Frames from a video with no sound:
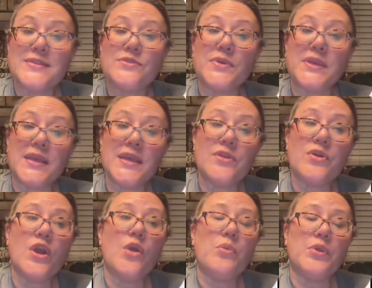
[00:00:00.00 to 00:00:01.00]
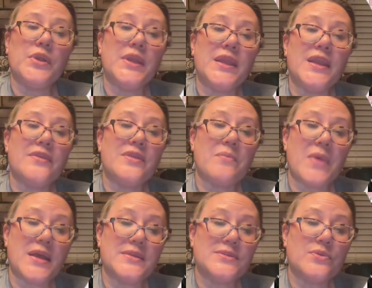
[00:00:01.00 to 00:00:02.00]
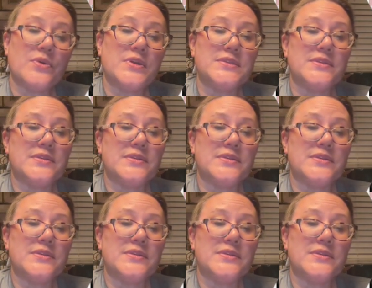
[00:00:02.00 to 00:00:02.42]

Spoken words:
So again, we're looking at the math scores